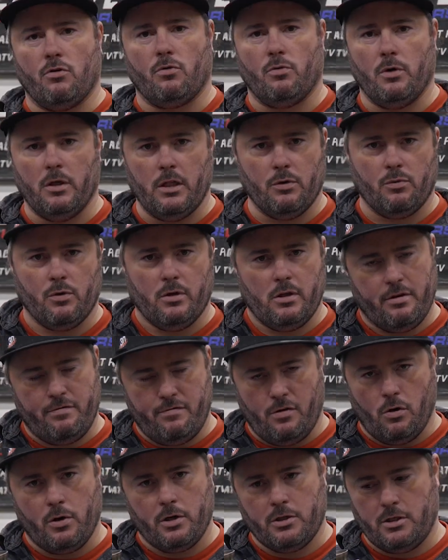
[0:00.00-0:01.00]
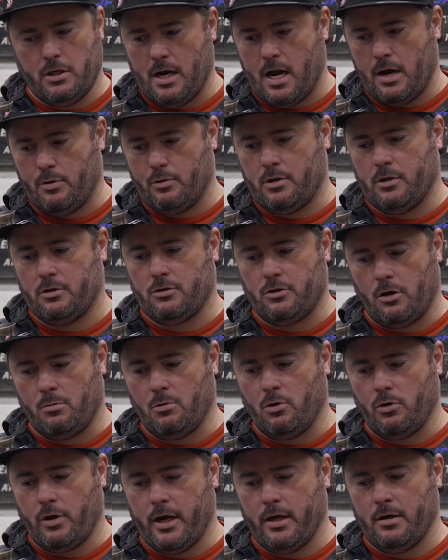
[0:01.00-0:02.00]
we're really, really focusing on with this
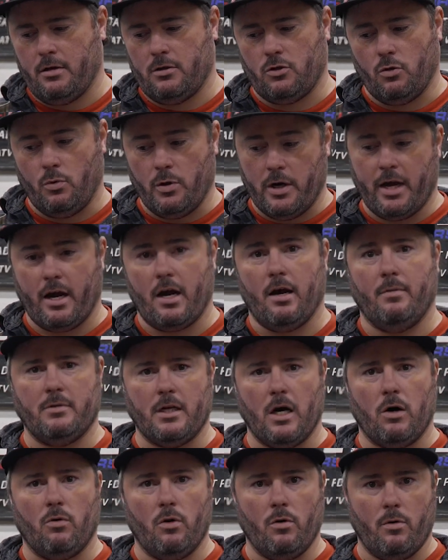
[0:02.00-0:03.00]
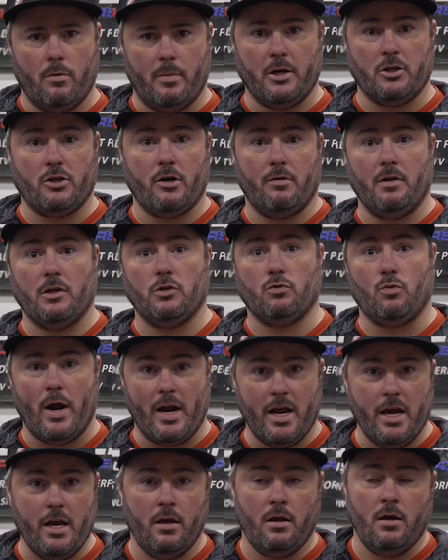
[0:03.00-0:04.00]
turbo kit. So when it comes out, we want to make sure everything's
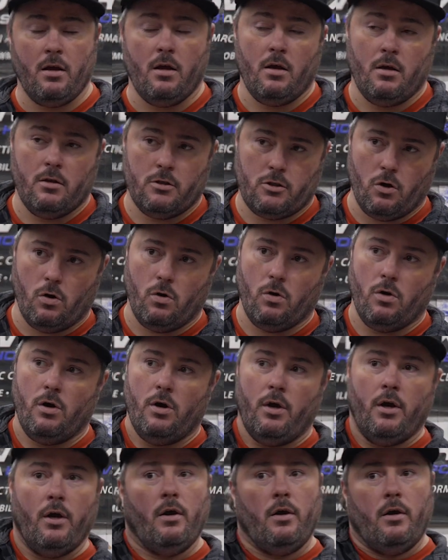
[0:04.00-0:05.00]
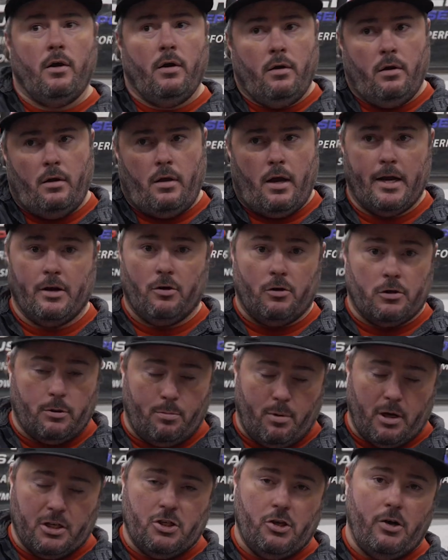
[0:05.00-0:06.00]
ready. So I know there's a
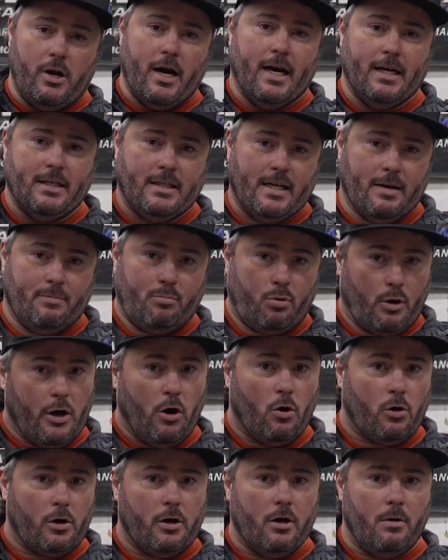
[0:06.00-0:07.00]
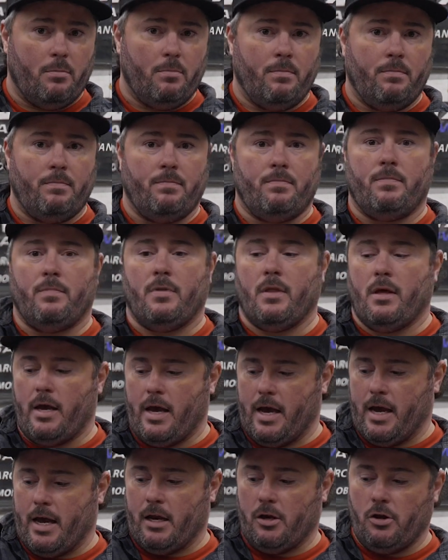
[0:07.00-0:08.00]
bunch of you guys that pre-ordered them
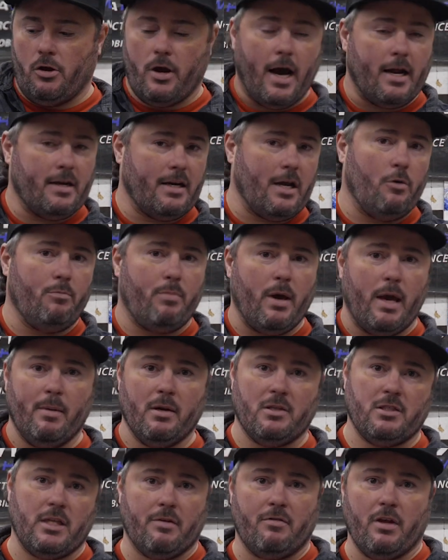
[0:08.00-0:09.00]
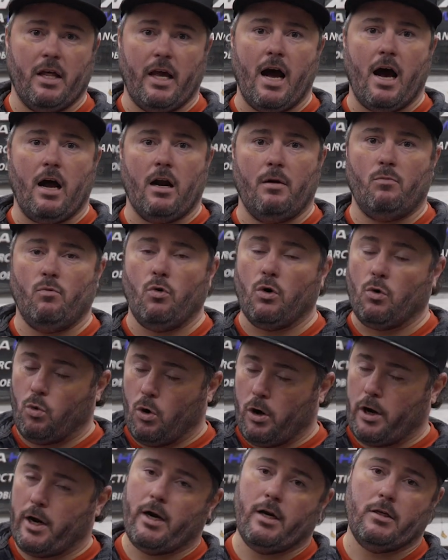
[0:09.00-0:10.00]
and you got down payments and everything on them. We're
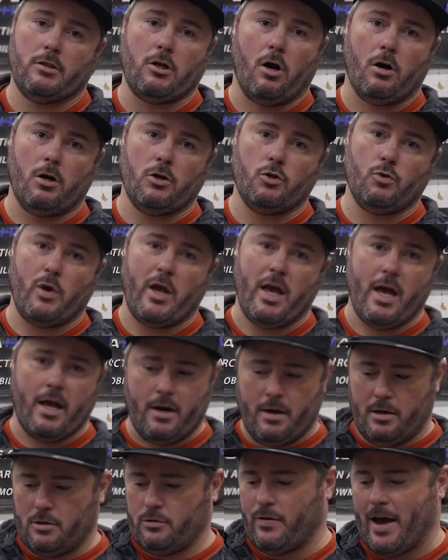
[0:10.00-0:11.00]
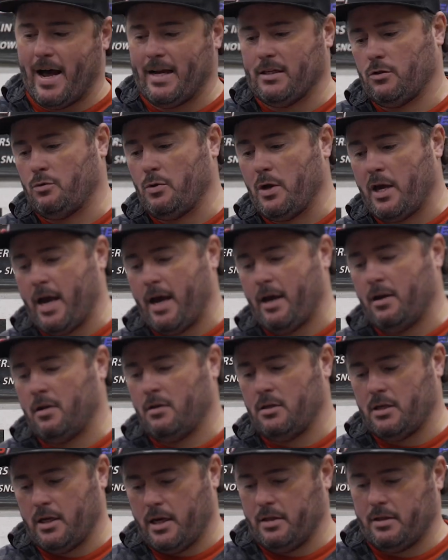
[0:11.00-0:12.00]
working as hard as we can and as fast as we can
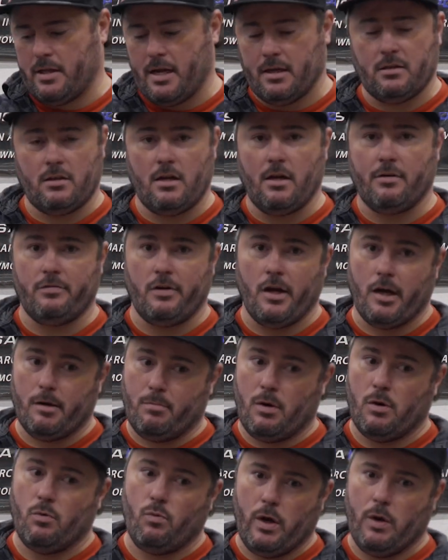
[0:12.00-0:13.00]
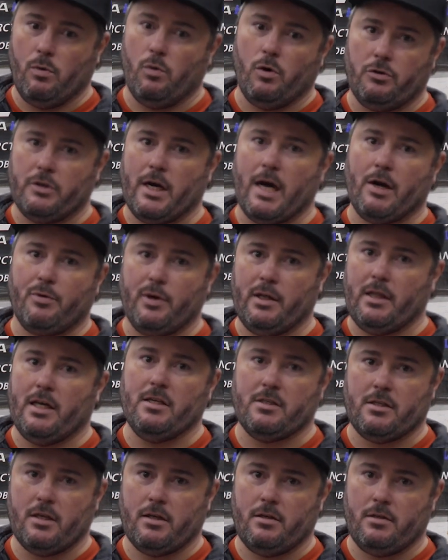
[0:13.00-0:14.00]
to get that stuff done, but we will not
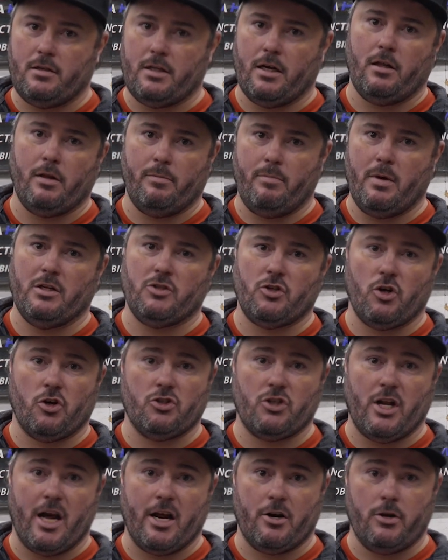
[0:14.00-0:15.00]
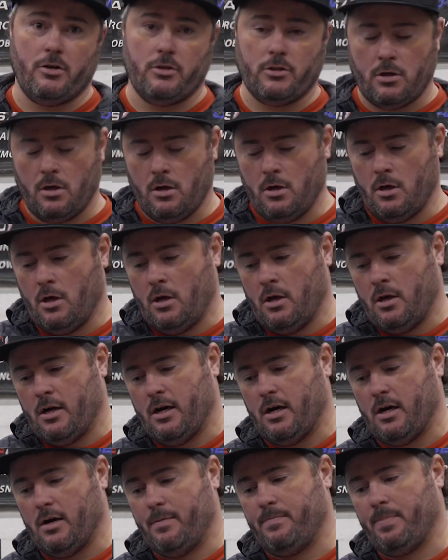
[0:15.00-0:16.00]
release it until it meets our standards.
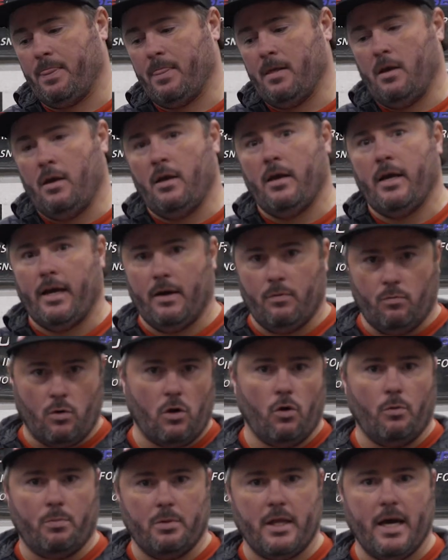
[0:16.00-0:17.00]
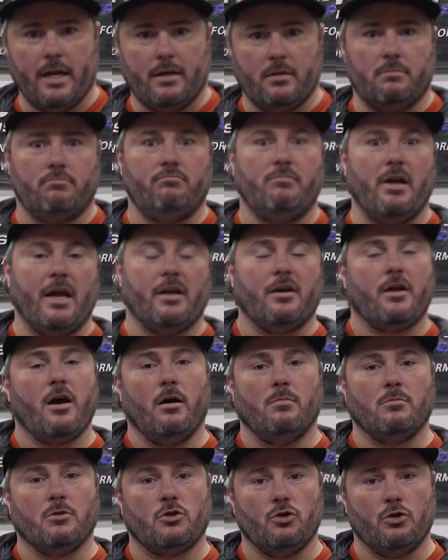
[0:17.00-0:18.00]
And we're hoping that date
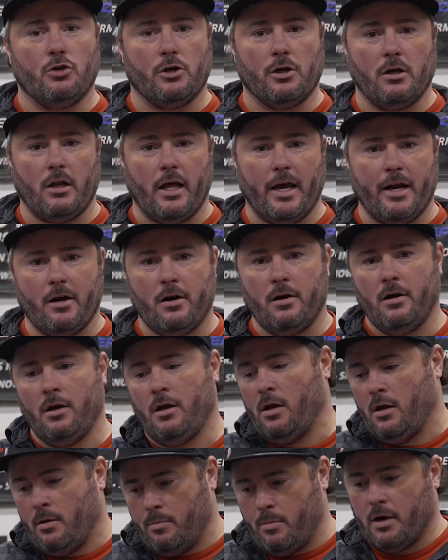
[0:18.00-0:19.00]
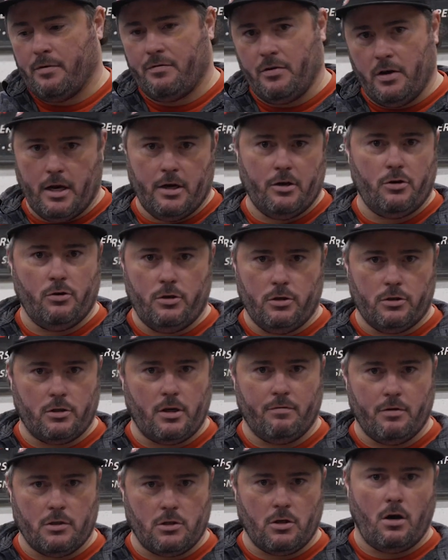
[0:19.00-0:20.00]
comes sooner than later. But if you need to, just
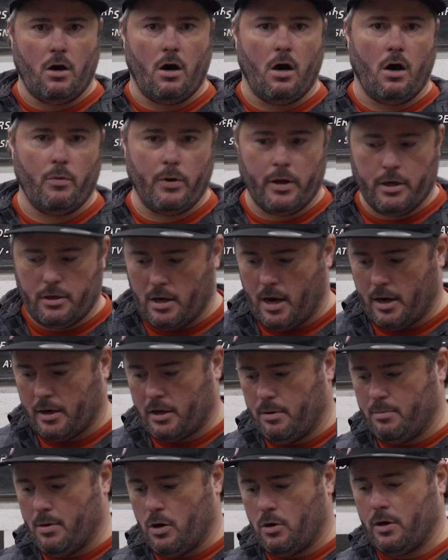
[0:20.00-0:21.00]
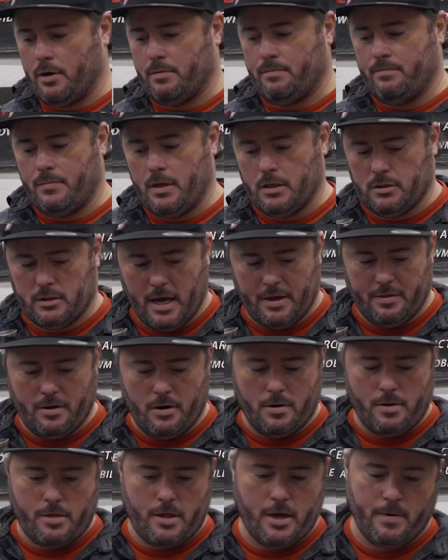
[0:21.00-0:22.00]
give us a call. We can talk to you about it, this, that, and the
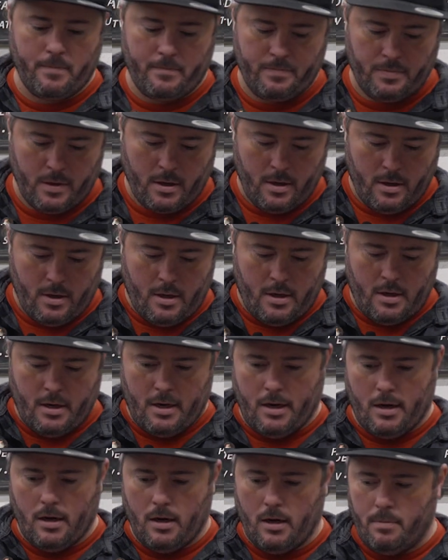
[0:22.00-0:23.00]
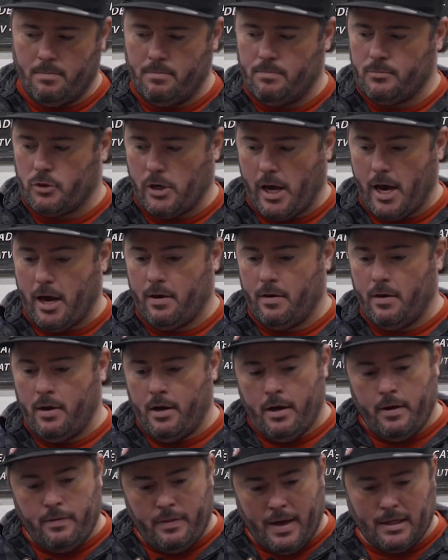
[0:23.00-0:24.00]
other thing. So yeah,
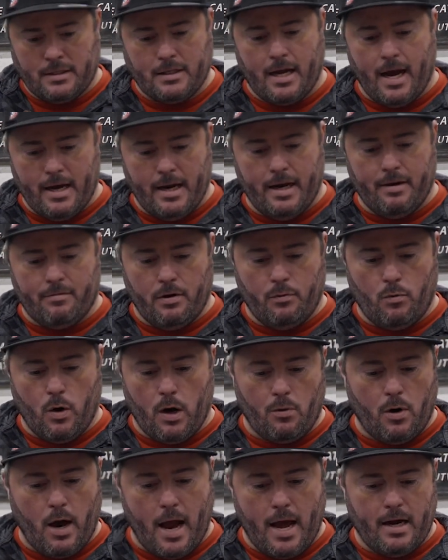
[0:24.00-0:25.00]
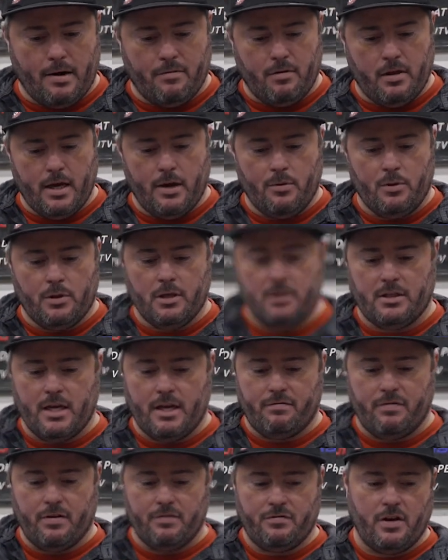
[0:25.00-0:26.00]
that's kind of where we're at, everything with this
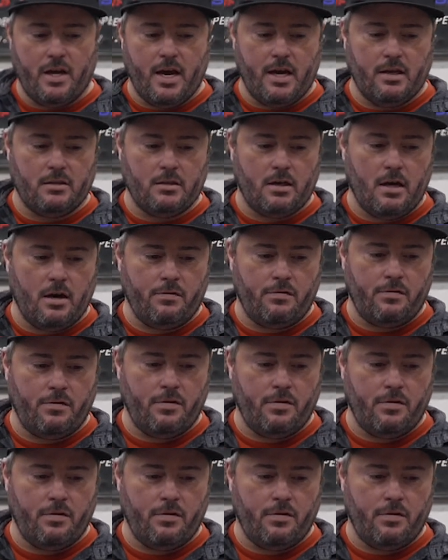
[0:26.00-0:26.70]
858 stuff.